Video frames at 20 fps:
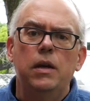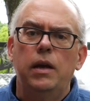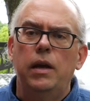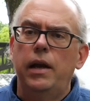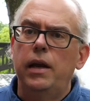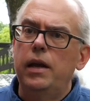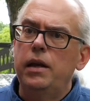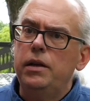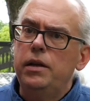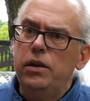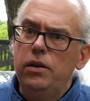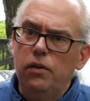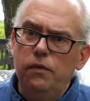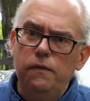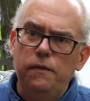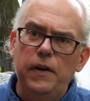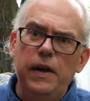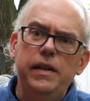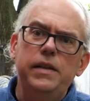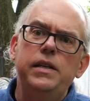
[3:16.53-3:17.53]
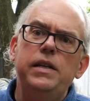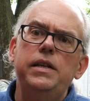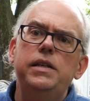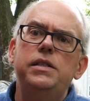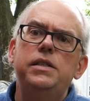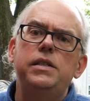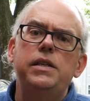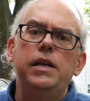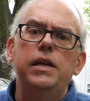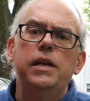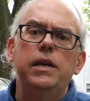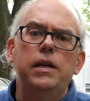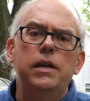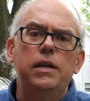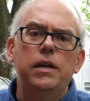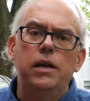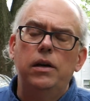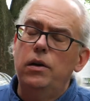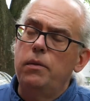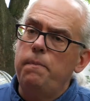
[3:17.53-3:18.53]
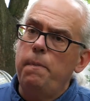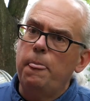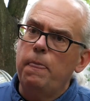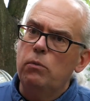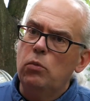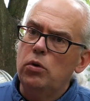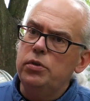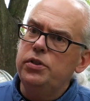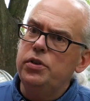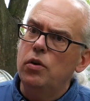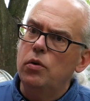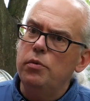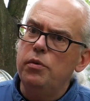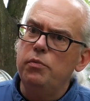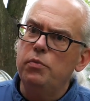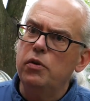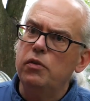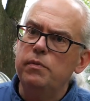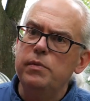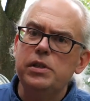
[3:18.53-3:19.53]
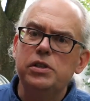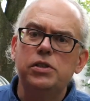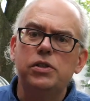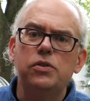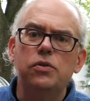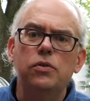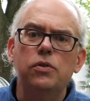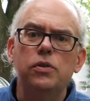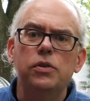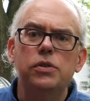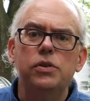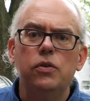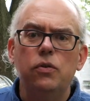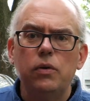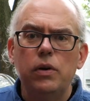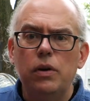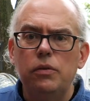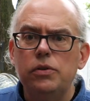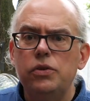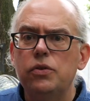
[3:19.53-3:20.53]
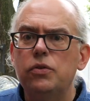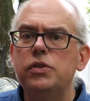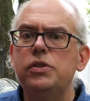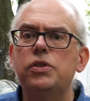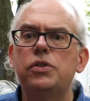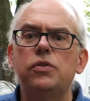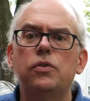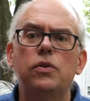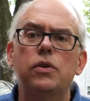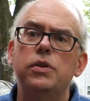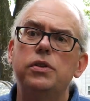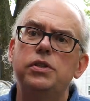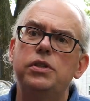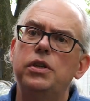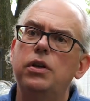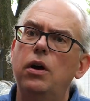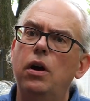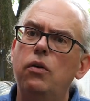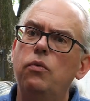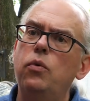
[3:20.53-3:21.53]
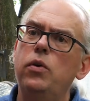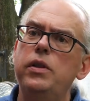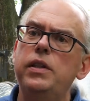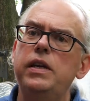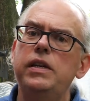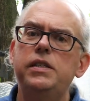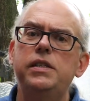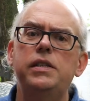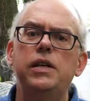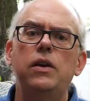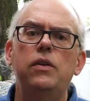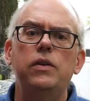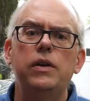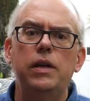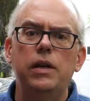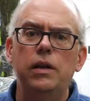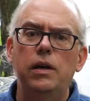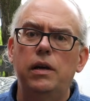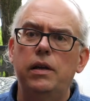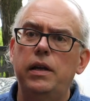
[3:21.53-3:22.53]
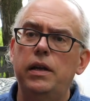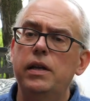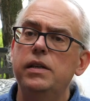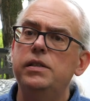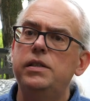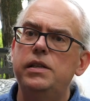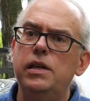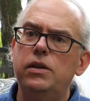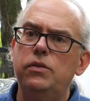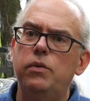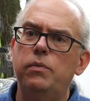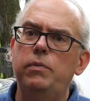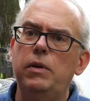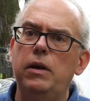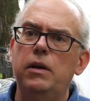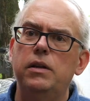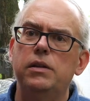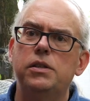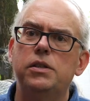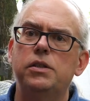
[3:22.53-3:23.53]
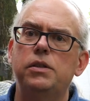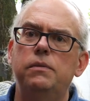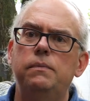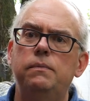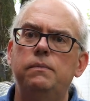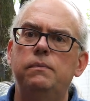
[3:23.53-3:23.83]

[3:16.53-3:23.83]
And you'll find these in uh, most home improvement stores or outdoor stores uh, where they sell insect repellents.